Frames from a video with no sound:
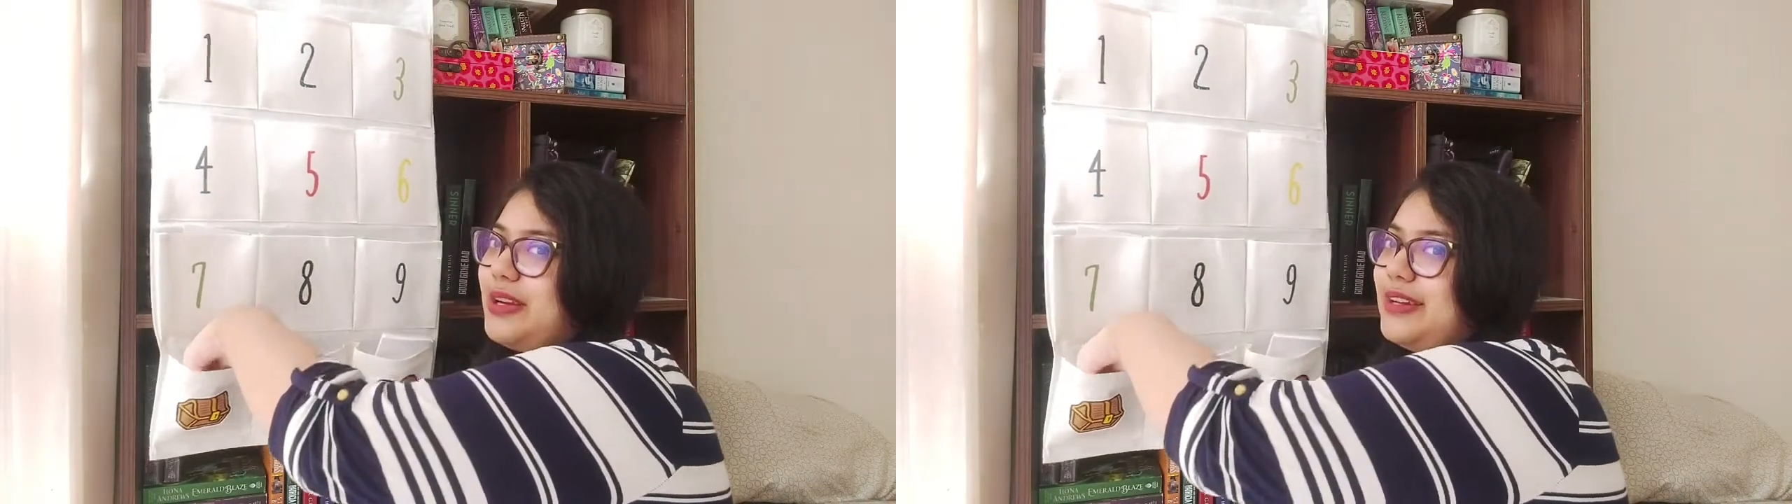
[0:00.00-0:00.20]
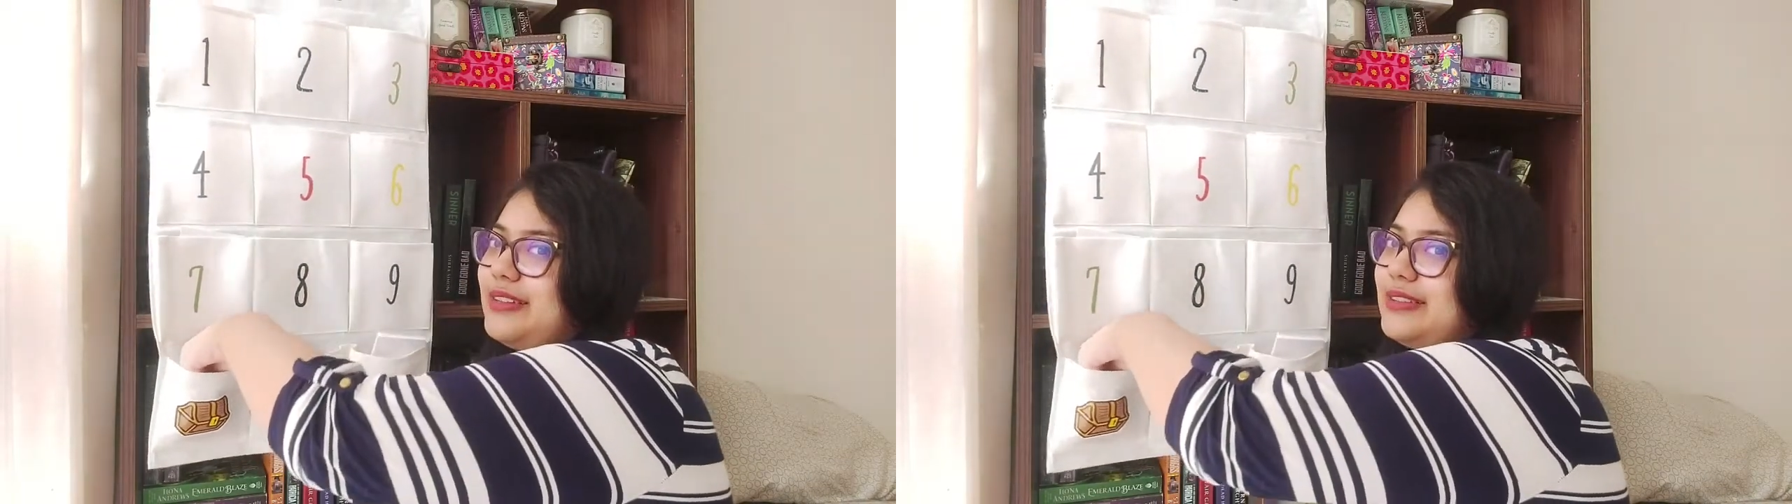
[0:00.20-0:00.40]

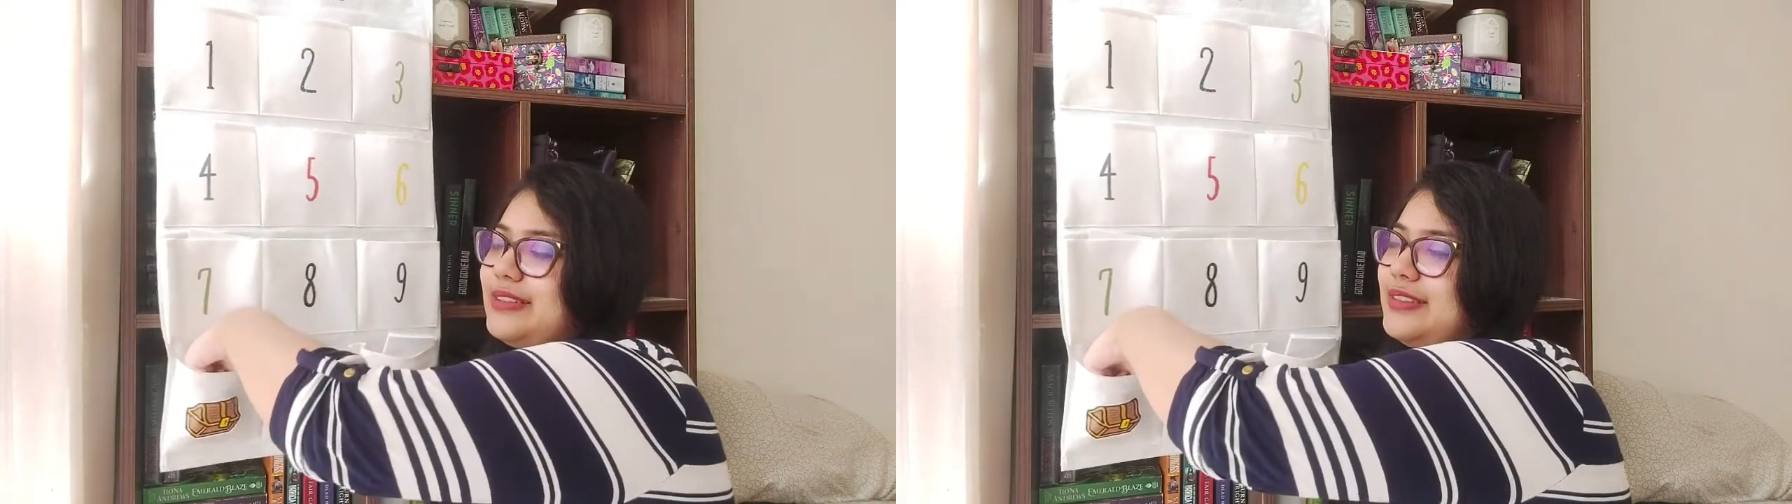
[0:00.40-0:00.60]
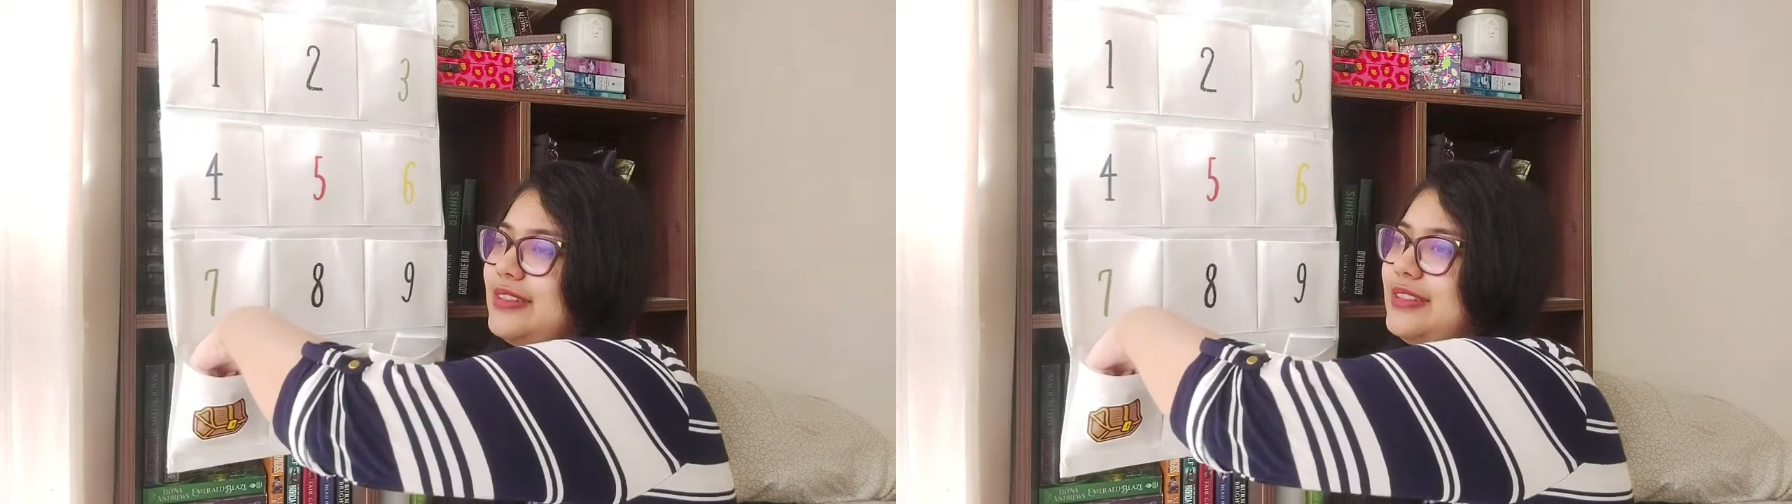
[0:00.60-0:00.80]
read
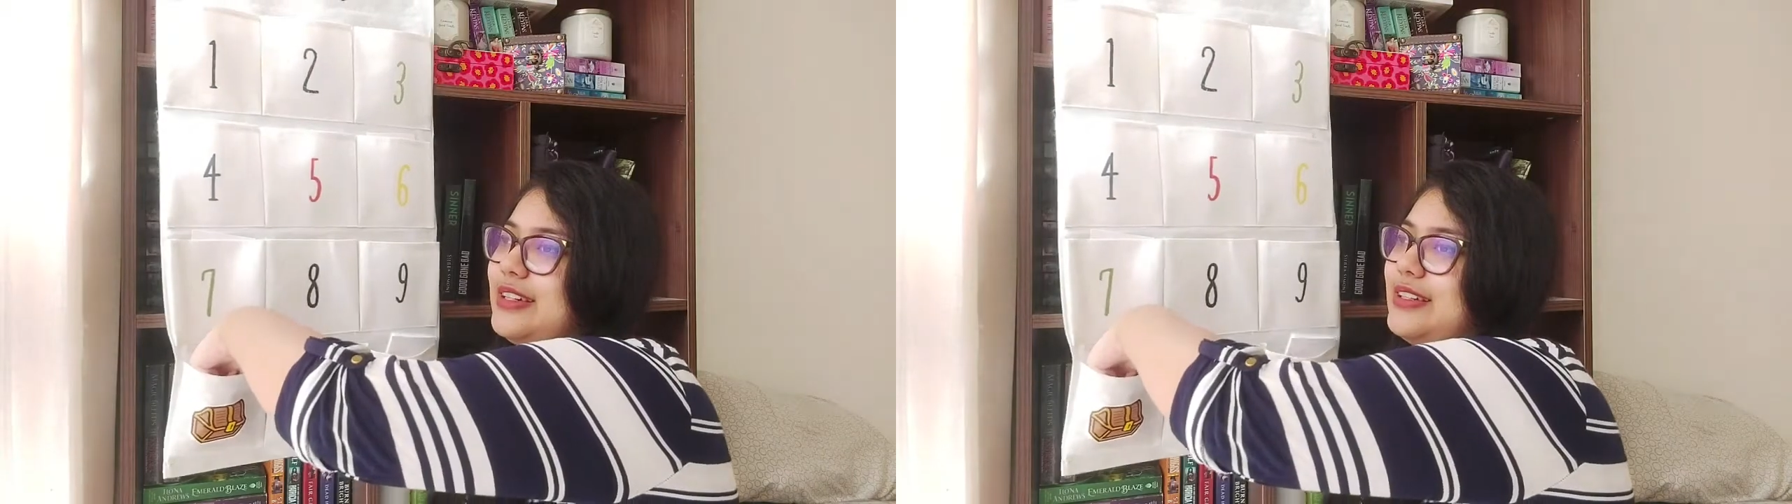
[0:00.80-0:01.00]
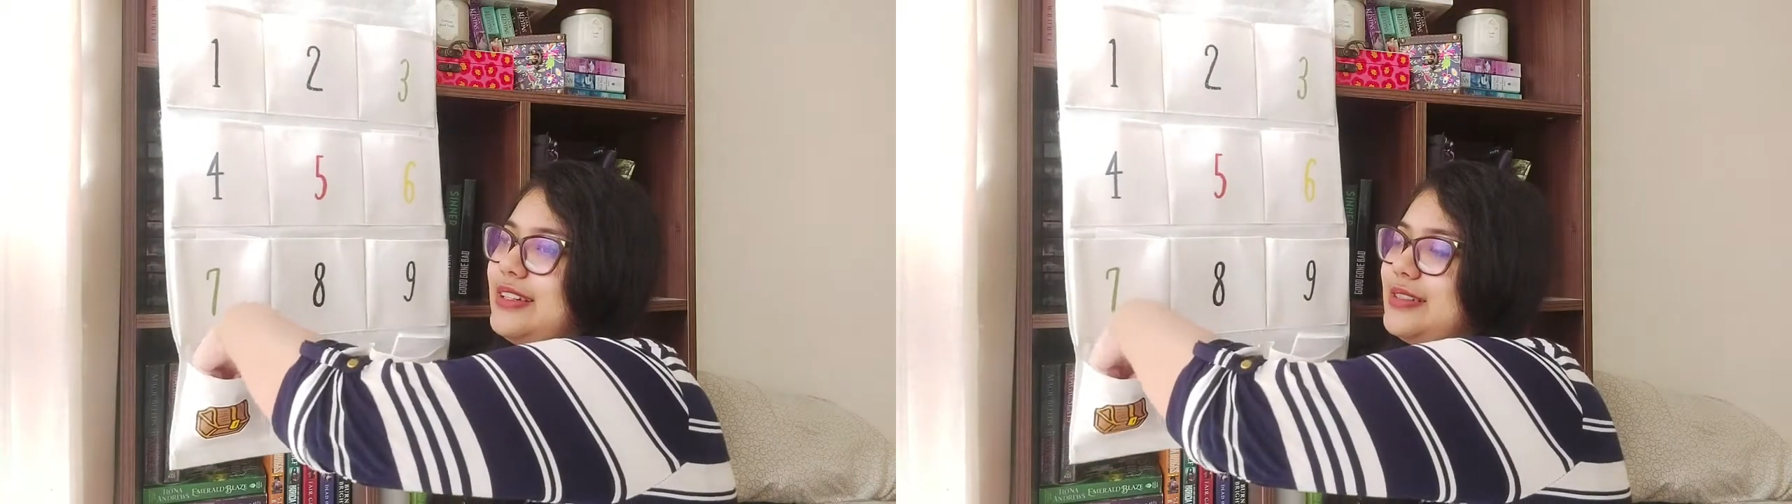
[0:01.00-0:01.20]

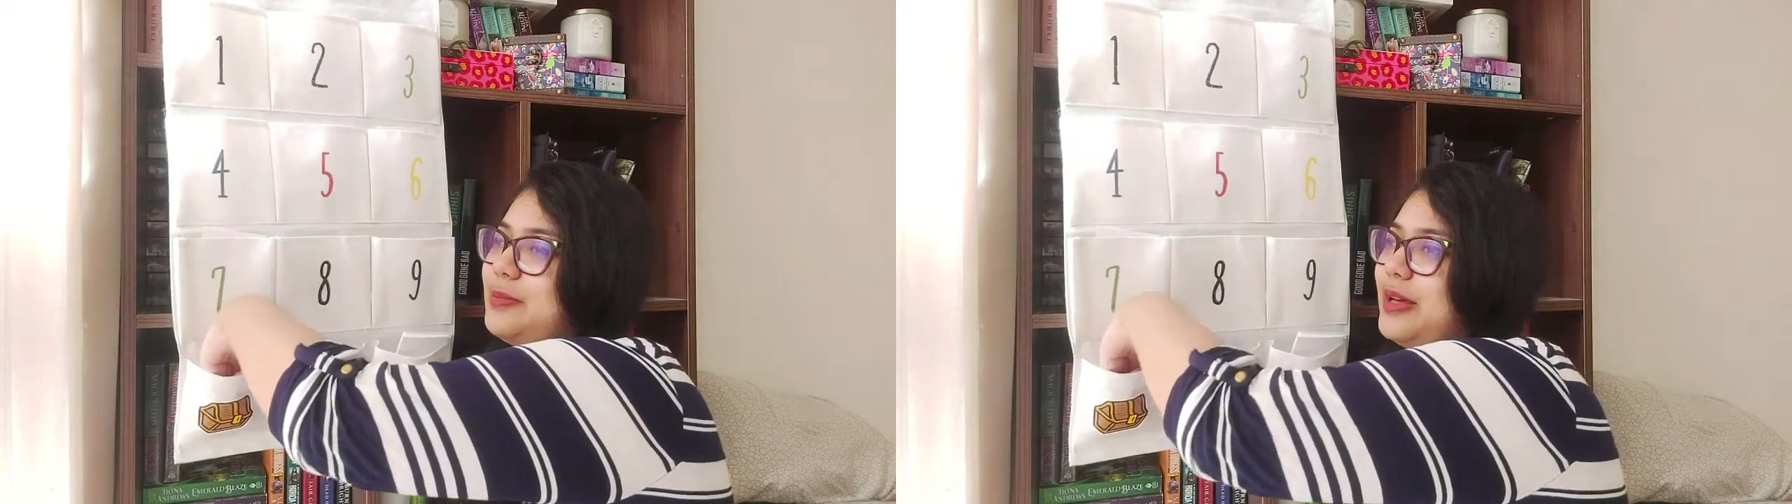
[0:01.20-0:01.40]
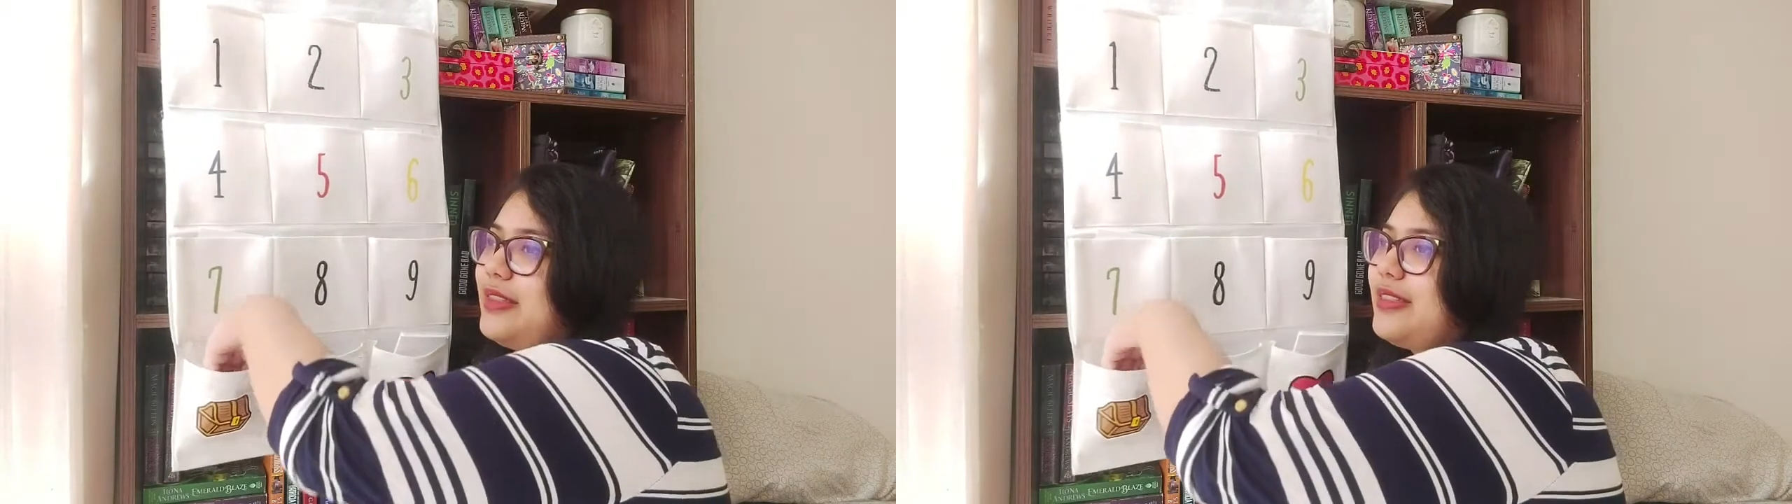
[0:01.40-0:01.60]

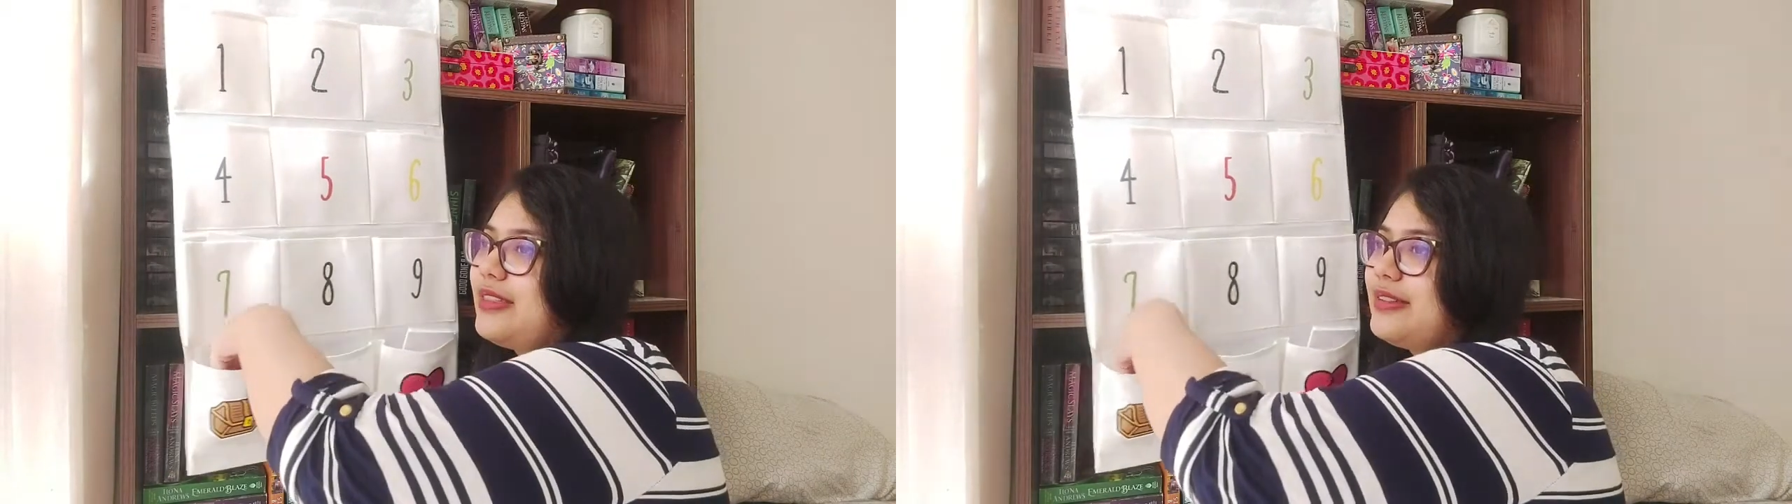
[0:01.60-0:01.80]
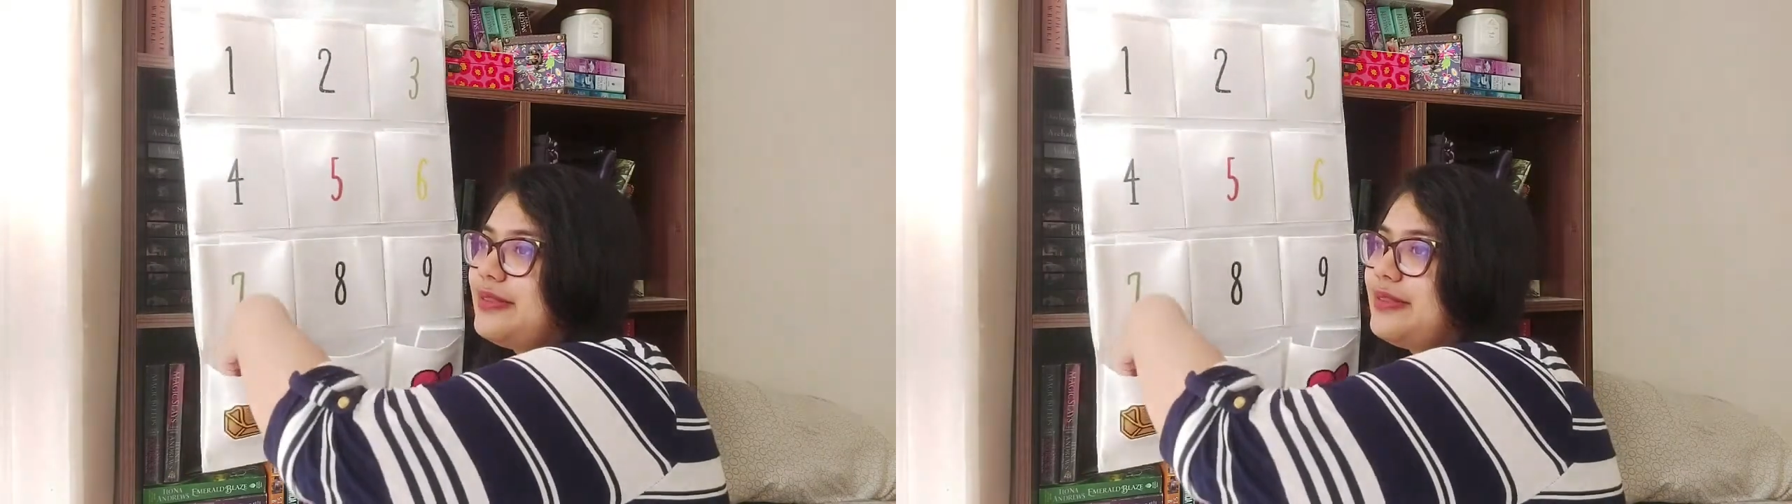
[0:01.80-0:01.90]
this month.